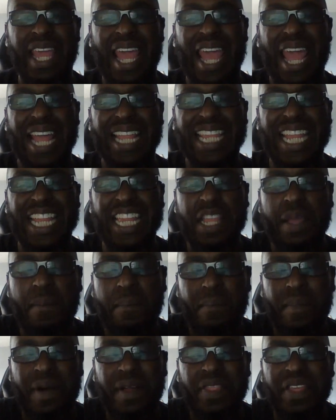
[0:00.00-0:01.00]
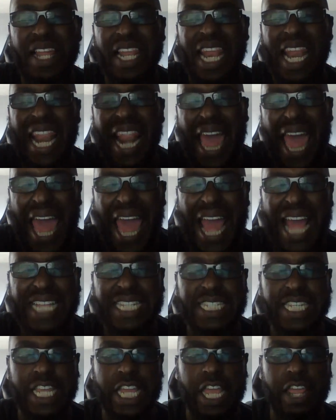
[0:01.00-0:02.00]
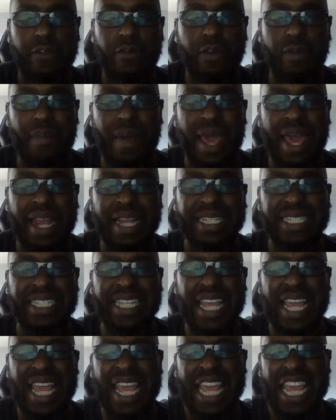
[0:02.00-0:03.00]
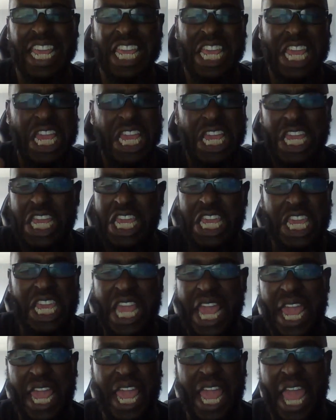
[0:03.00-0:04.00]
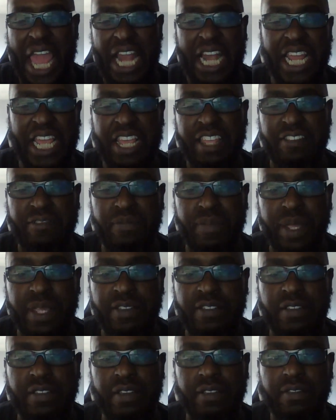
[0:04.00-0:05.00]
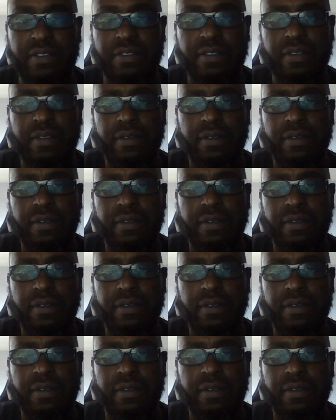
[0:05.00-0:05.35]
And then the mother lies to everybody saying he ain't handling his business.